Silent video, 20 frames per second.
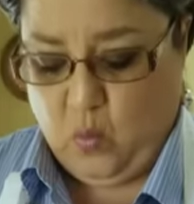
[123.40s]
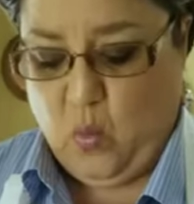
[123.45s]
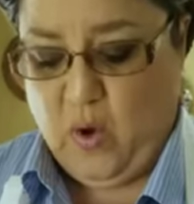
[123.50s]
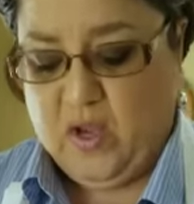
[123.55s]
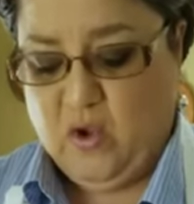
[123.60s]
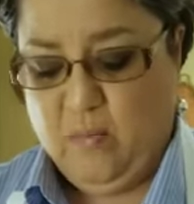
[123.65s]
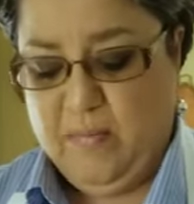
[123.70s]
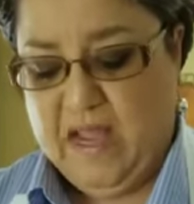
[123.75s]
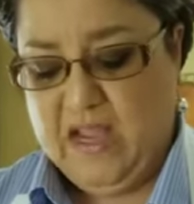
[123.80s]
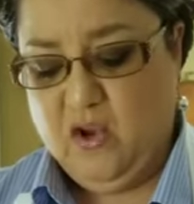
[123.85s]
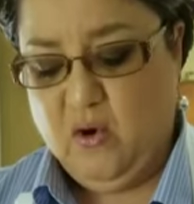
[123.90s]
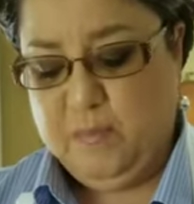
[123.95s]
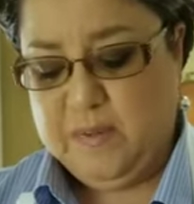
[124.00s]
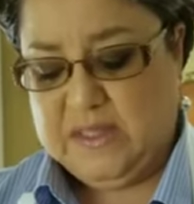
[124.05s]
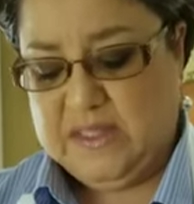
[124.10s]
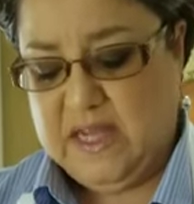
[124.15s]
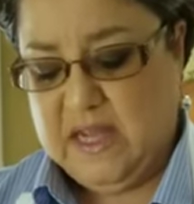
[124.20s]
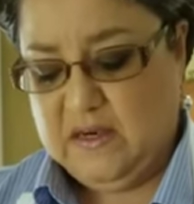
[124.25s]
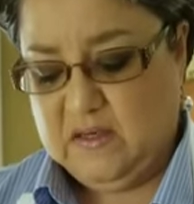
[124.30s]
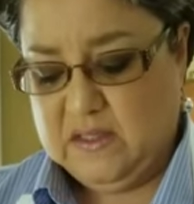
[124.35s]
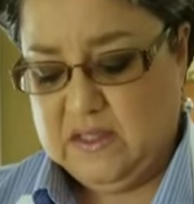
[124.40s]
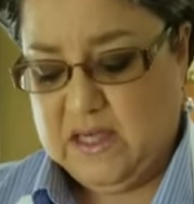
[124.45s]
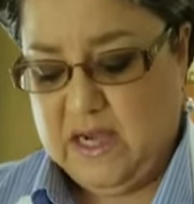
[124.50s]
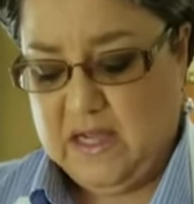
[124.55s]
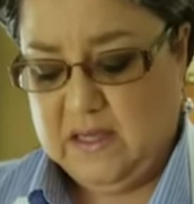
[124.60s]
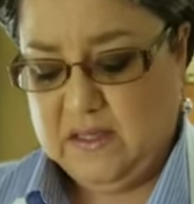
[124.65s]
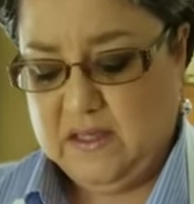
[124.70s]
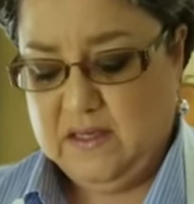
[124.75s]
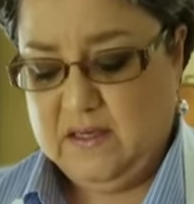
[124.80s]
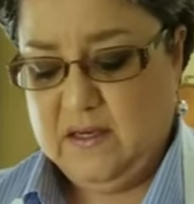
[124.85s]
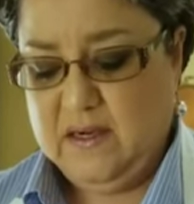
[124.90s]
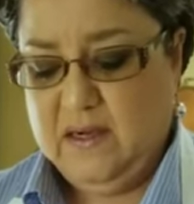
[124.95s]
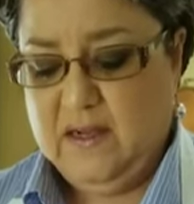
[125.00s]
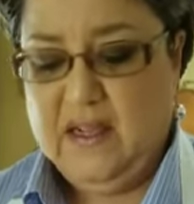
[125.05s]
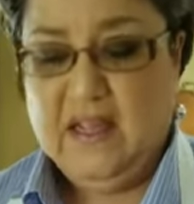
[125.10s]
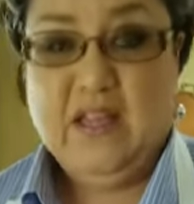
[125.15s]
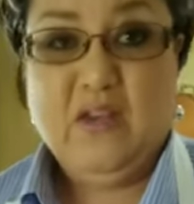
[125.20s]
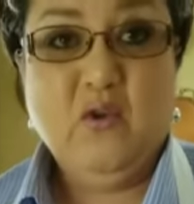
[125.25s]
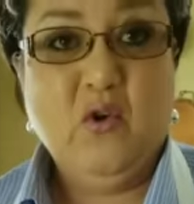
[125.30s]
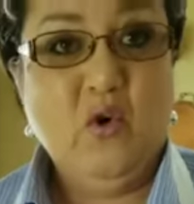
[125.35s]
when you make your potato salad,
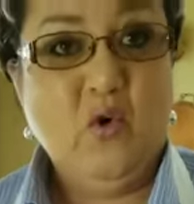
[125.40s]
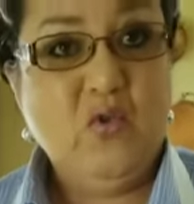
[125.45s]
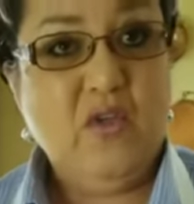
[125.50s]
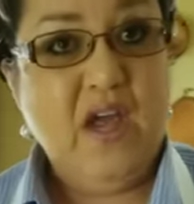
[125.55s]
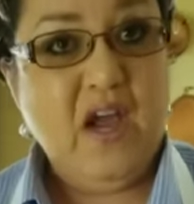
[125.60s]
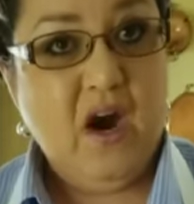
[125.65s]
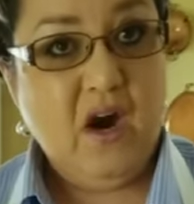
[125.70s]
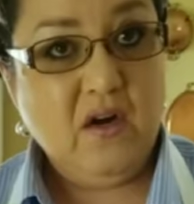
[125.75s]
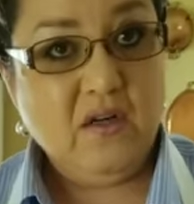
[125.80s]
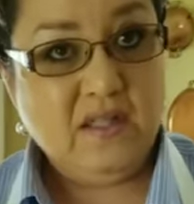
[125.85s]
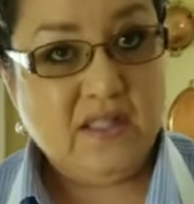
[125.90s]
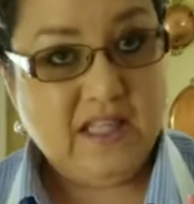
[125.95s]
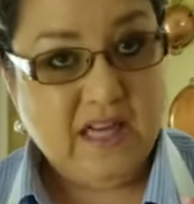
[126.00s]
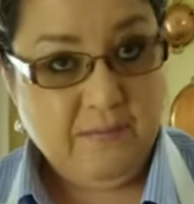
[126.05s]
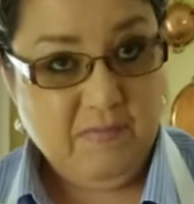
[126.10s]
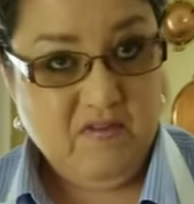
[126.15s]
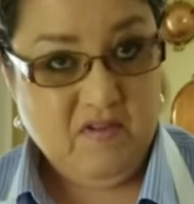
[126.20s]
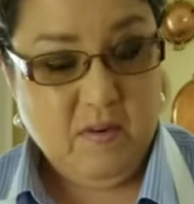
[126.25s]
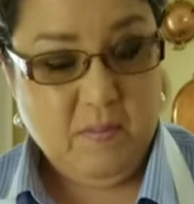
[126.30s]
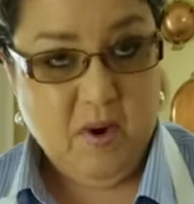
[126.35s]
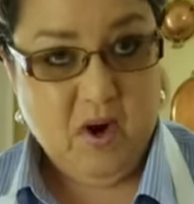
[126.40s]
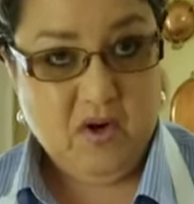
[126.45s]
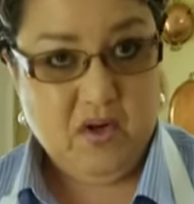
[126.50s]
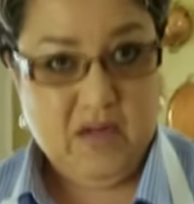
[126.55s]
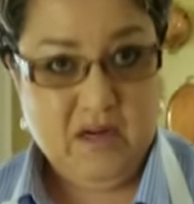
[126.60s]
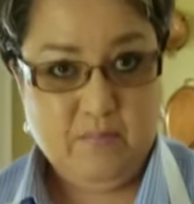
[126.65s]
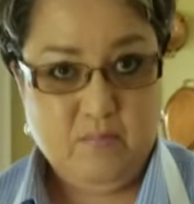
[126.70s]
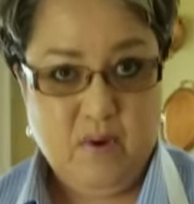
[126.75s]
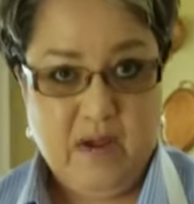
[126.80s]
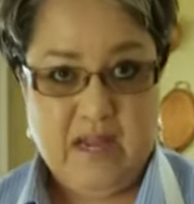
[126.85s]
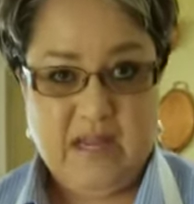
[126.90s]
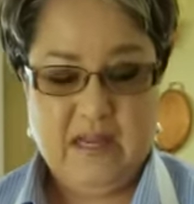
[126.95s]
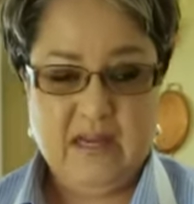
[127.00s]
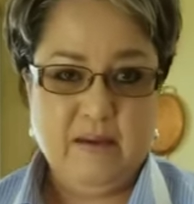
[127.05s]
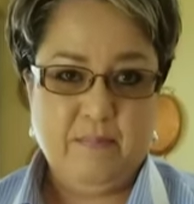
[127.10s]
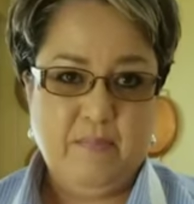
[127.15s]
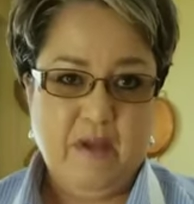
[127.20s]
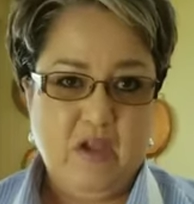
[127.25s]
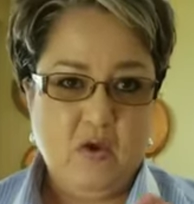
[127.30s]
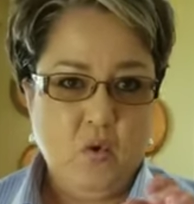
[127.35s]
you know, they are, some of them are going to break
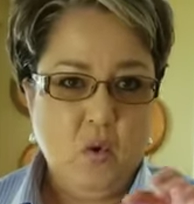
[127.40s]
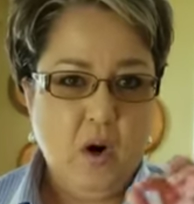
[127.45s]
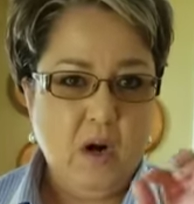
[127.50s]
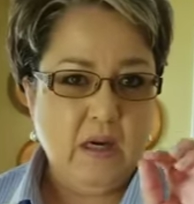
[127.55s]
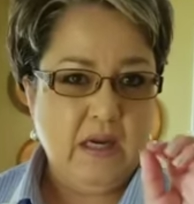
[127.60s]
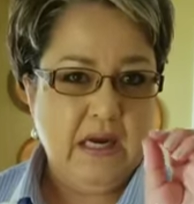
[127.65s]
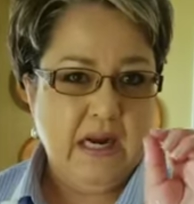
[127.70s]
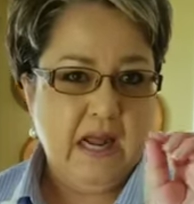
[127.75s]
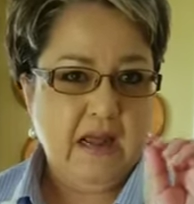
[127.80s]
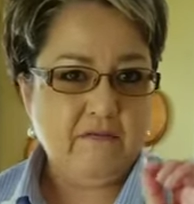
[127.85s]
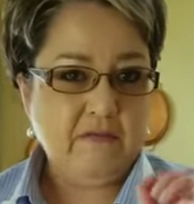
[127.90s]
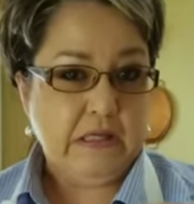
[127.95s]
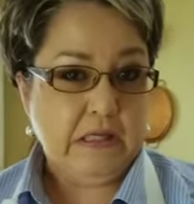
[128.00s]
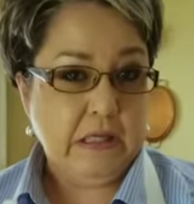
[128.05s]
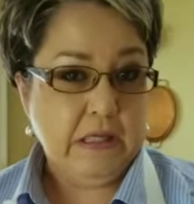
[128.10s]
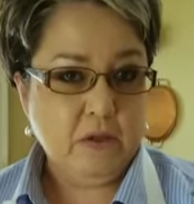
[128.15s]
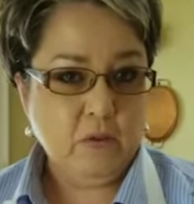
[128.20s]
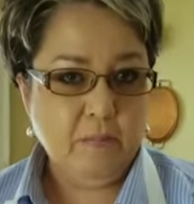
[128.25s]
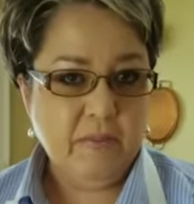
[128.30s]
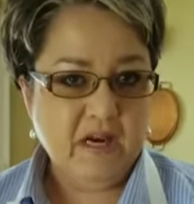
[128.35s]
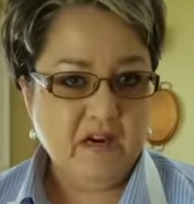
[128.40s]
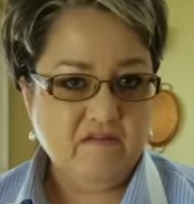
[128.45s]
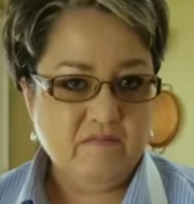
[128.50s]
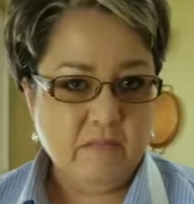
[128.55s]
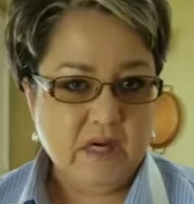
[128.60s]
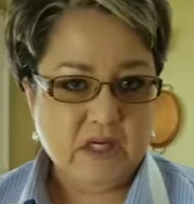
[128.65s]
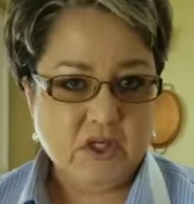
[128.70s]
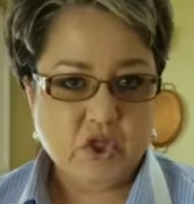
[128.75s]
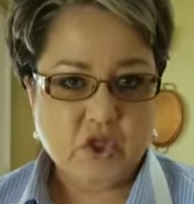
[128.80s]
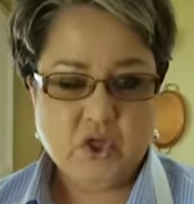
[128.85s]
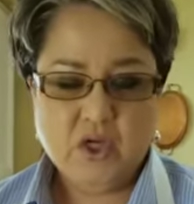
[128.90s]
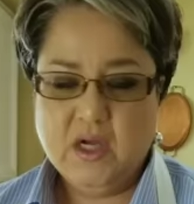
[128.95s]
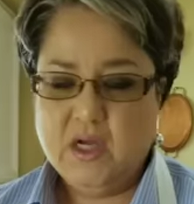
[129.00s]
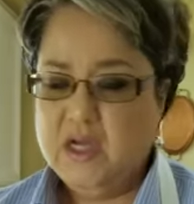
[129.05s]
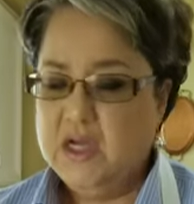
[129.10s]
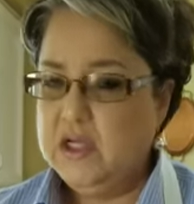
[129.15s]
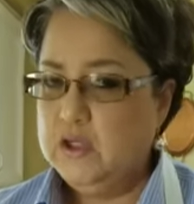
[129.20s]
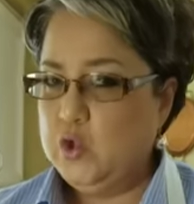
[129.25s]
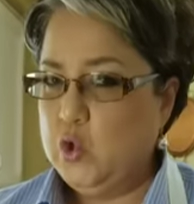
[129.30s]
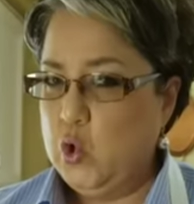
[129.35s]
up and you are going to have a little bit of mush.
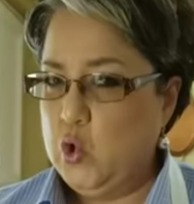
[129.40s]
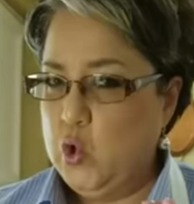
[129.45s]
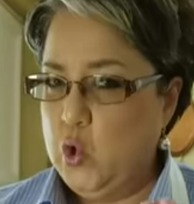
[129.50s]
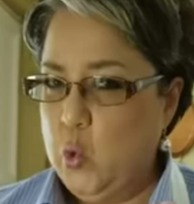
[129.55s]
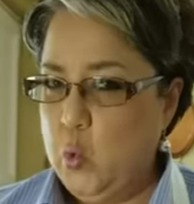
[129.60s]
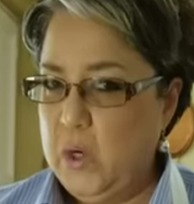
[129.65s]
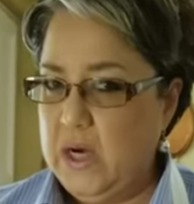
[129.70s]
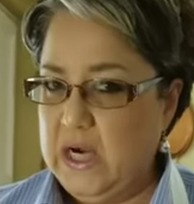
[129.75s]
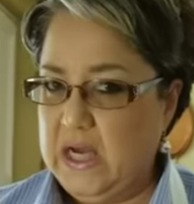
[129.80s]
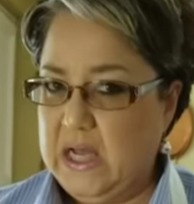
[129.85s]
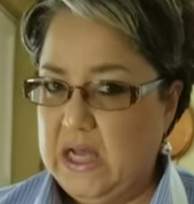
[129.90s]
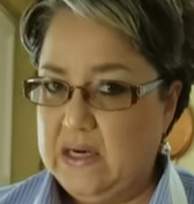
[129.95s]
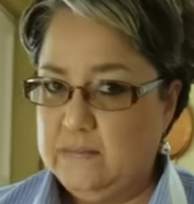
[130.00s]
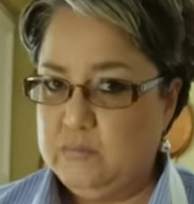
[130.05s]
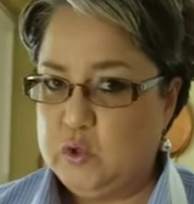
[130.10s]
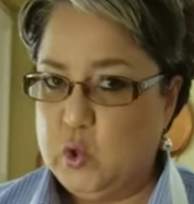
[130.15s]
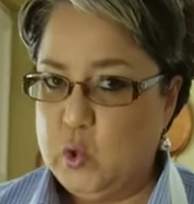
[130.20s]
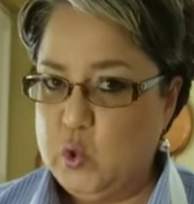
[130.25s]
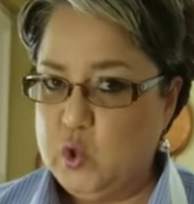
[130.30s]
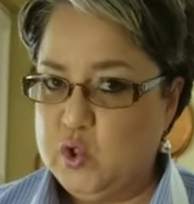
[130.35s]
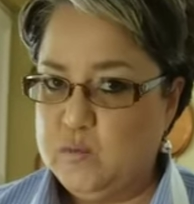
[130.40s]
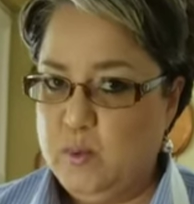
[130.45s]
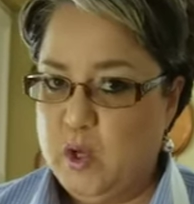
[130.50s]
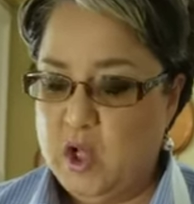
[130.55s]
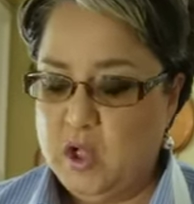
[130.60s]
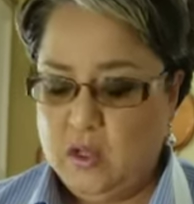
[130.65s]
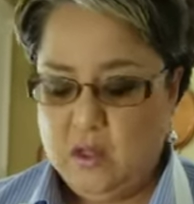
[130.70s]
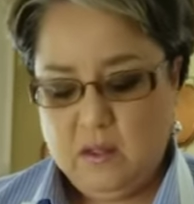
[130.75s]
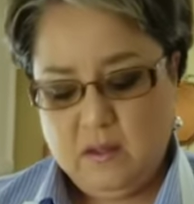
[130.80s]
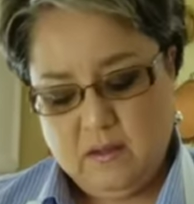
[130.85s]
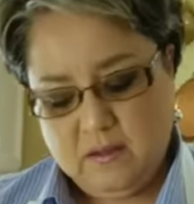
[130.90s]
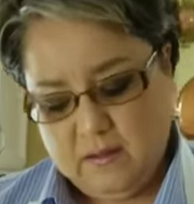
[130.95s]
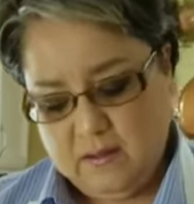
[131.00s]
So you don't want to cut them too small.